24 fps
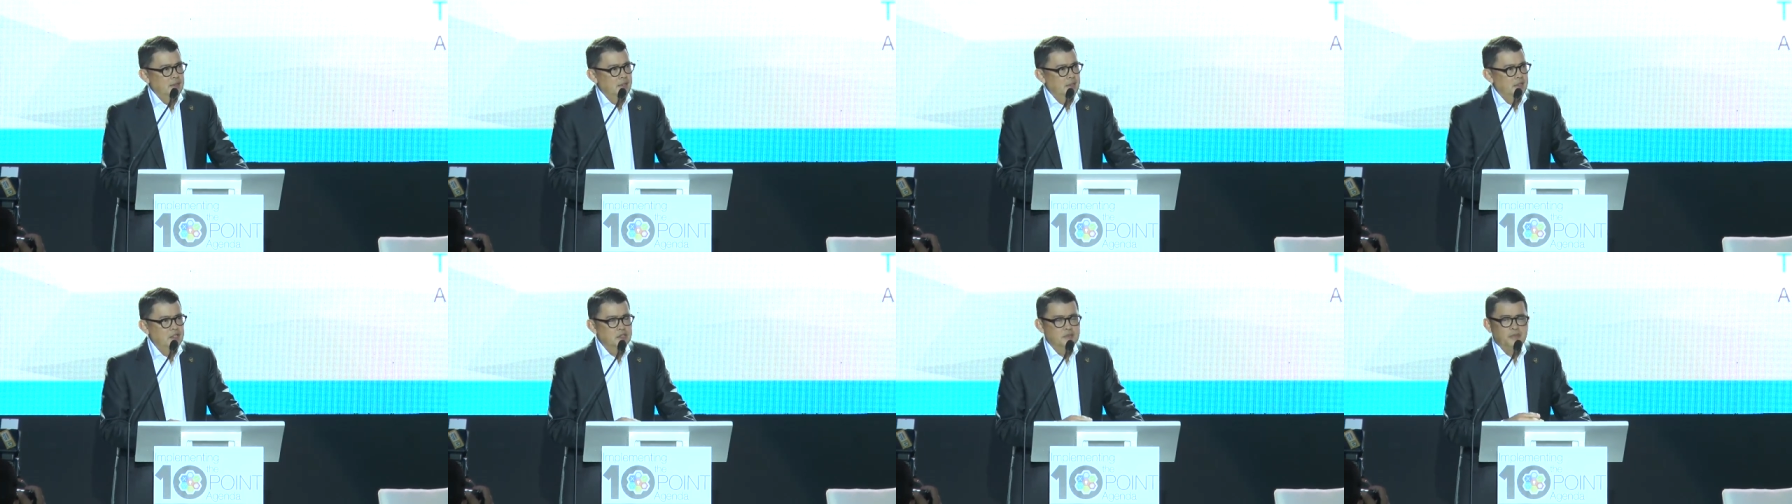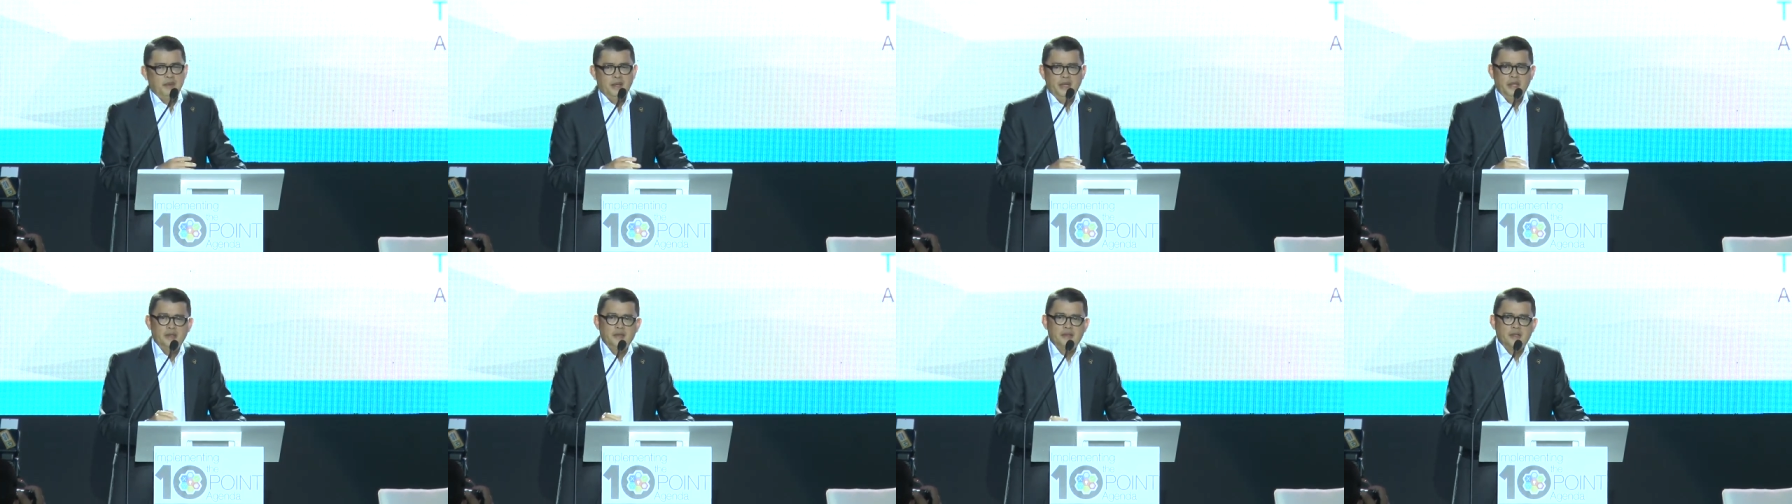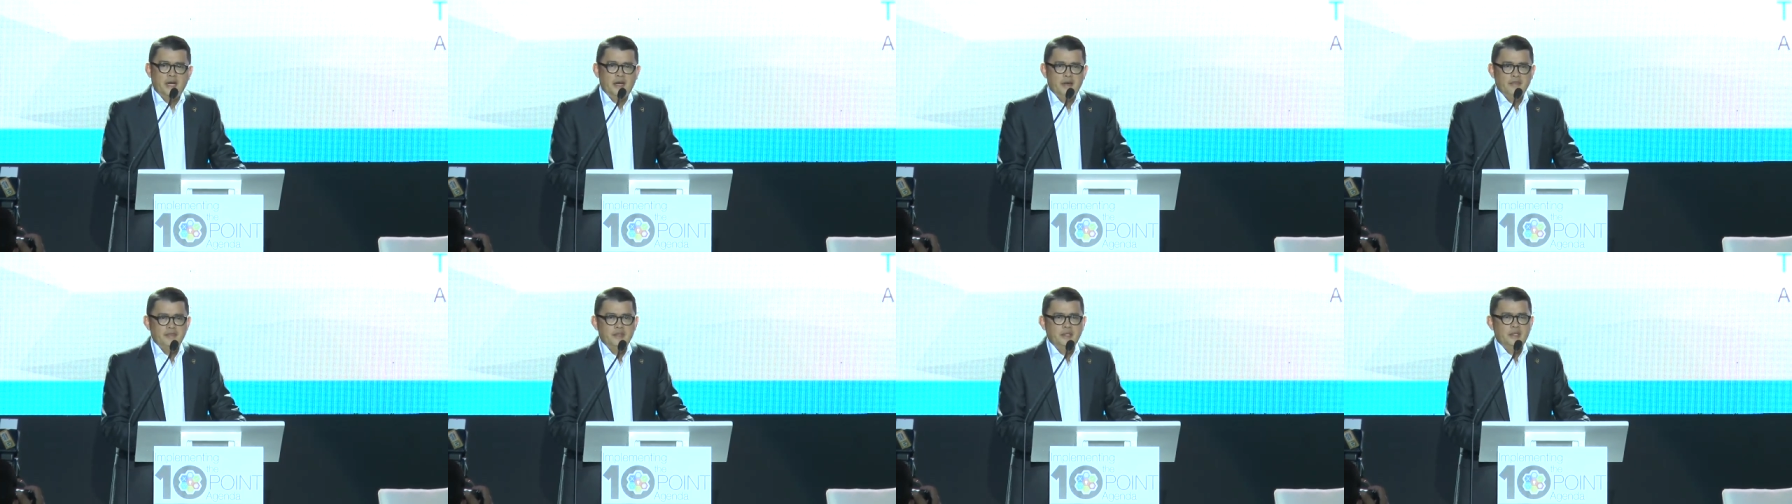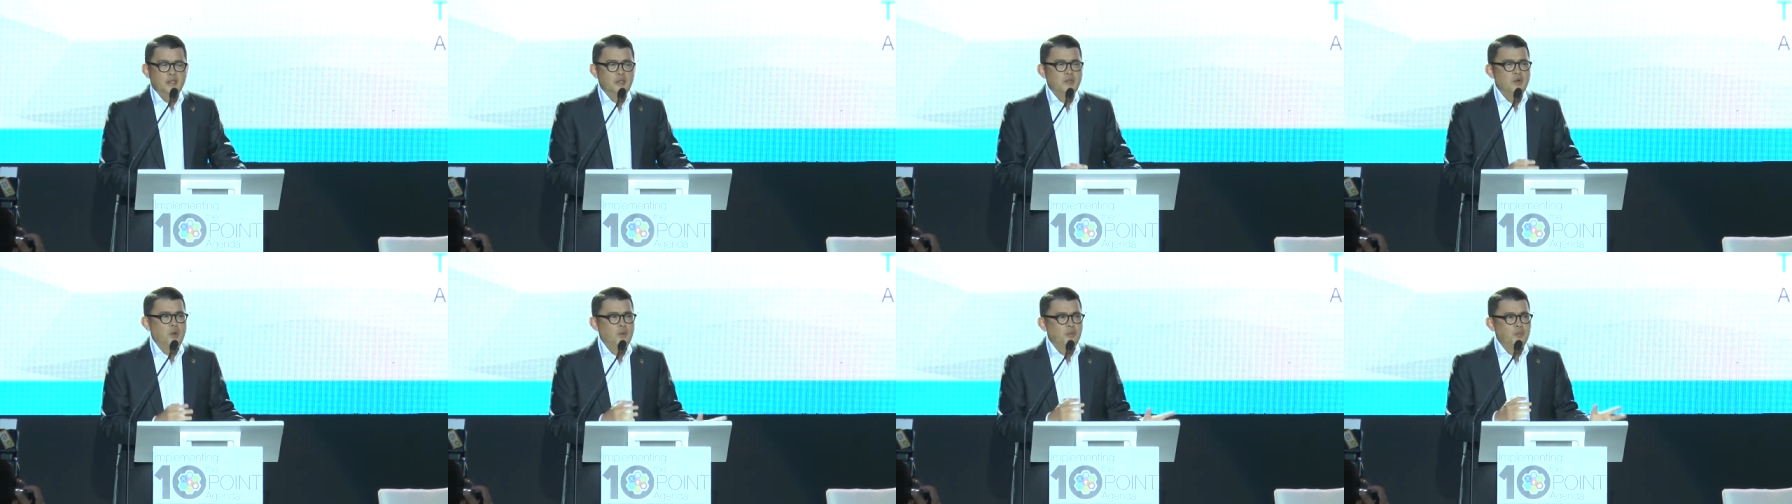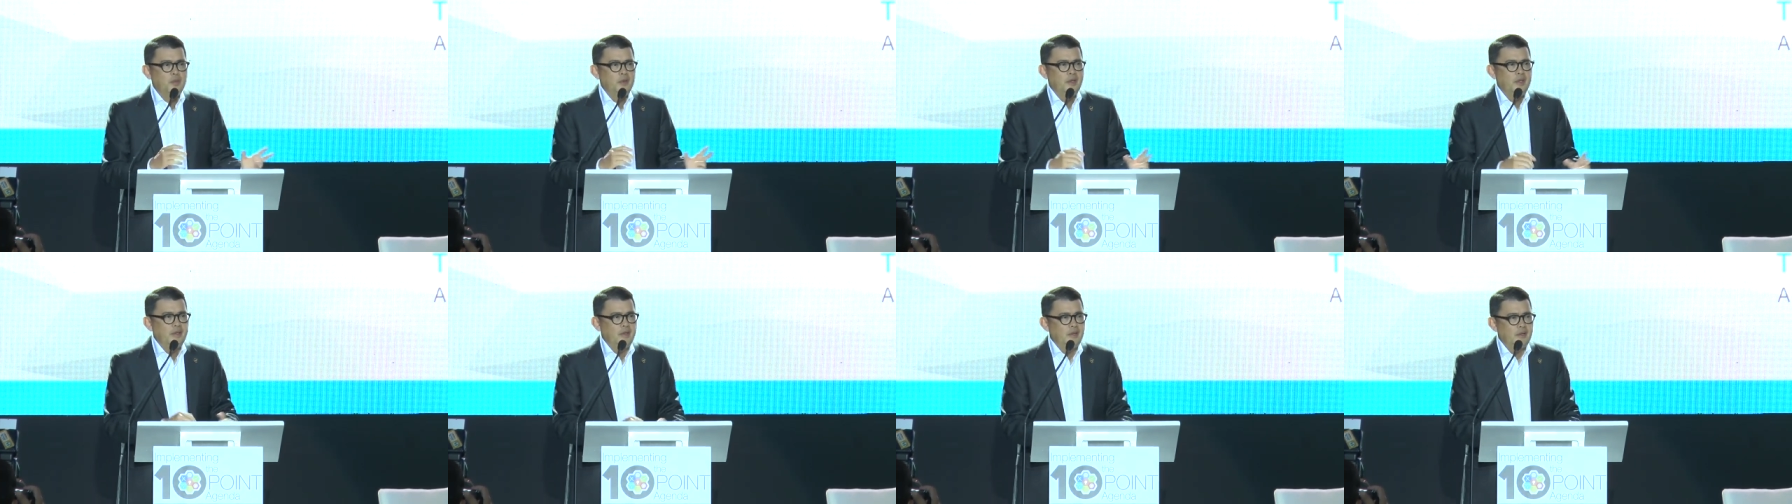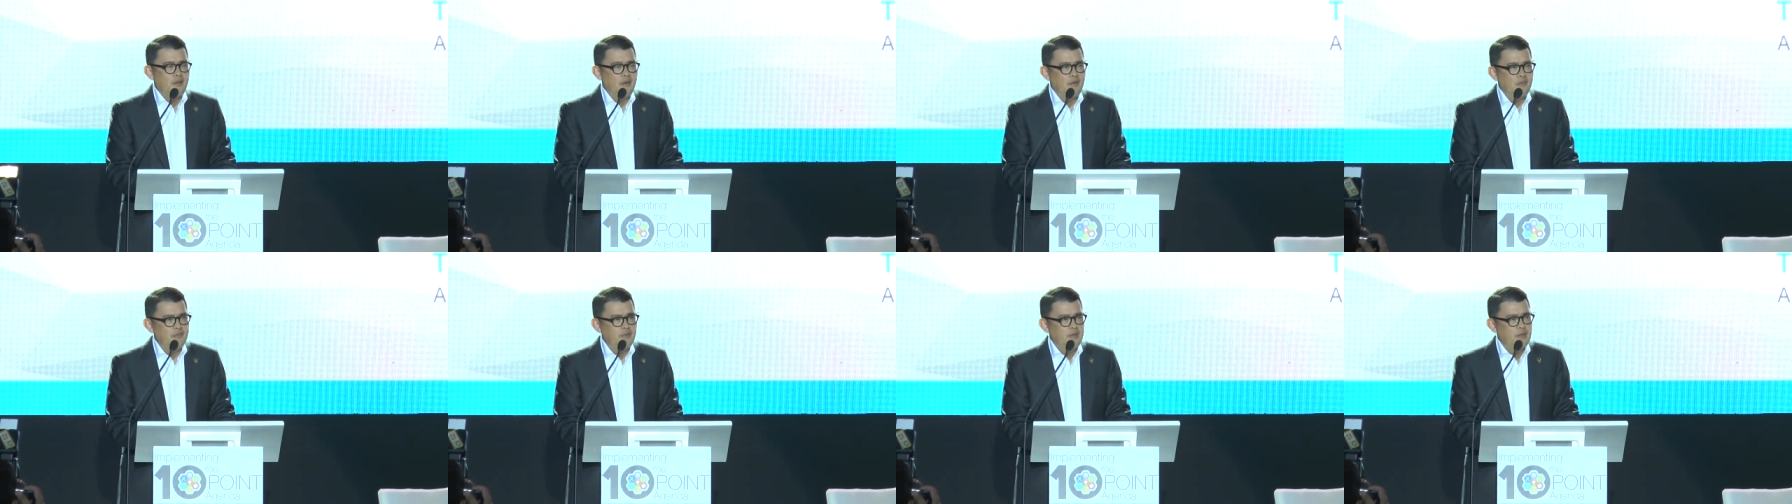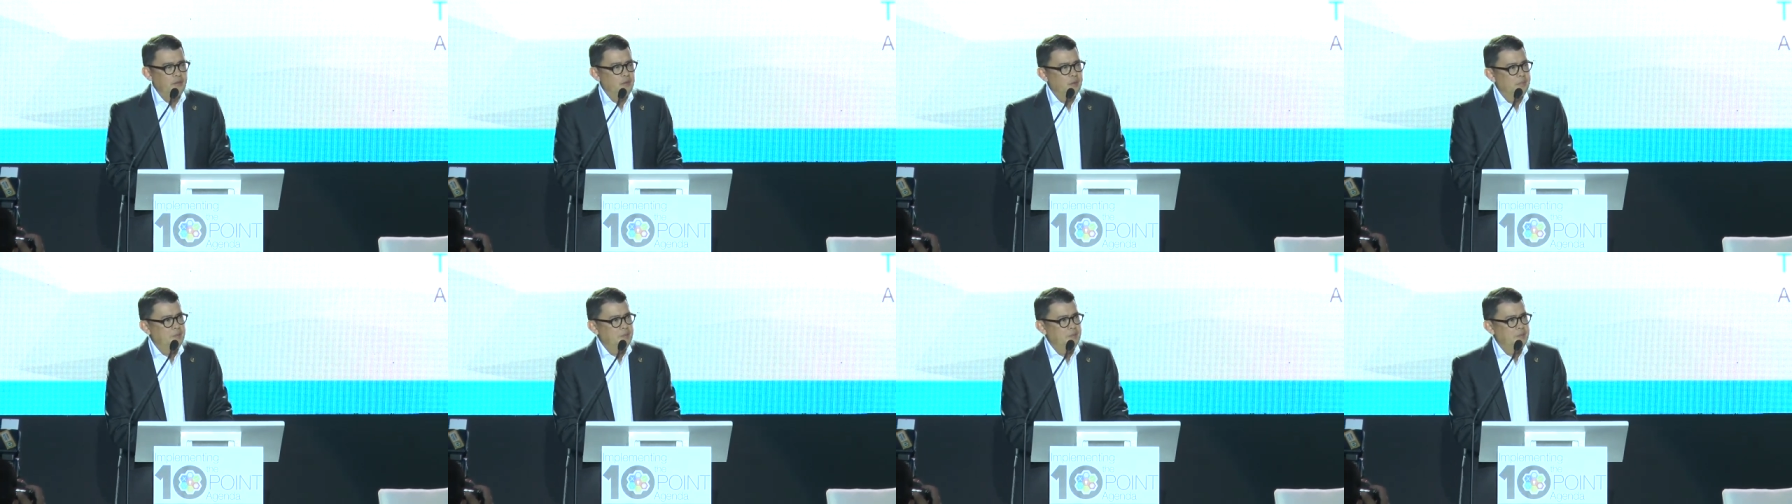that is being drafted and hopefully